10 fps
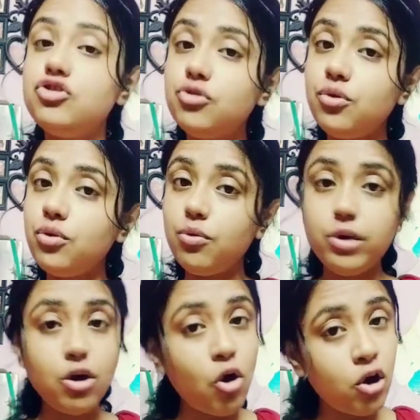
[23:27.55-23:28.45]
So
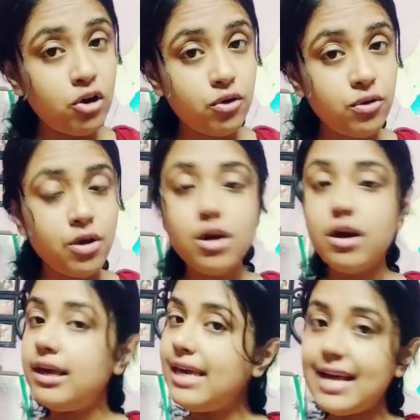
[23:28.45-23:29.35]
we all know,
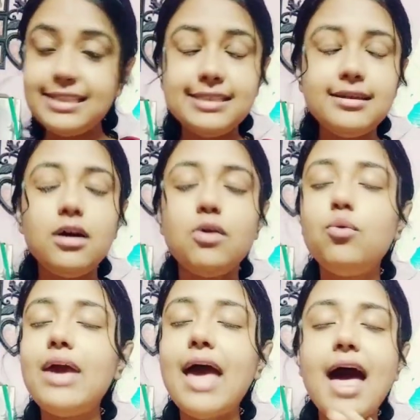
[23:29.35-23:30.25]
yes,
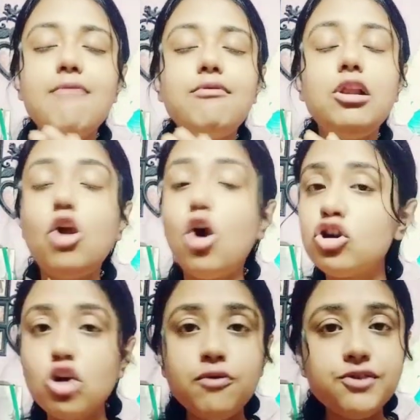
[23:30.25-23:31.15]
we have a
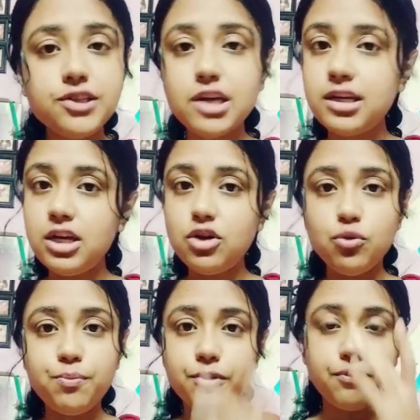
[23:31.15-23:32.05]
lot of study
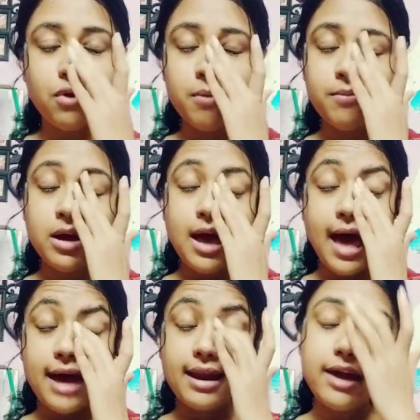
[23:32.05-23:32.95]
to perform,
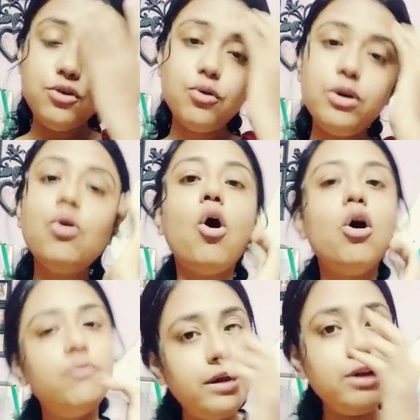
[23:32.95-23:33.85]
and I know you
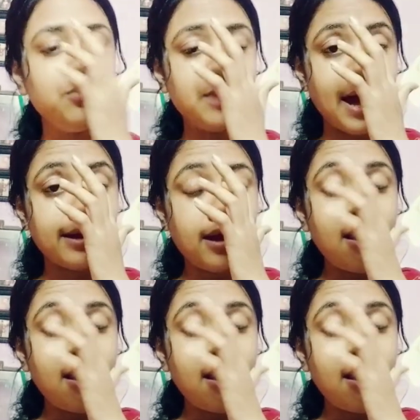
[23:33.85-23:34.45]
all will do that.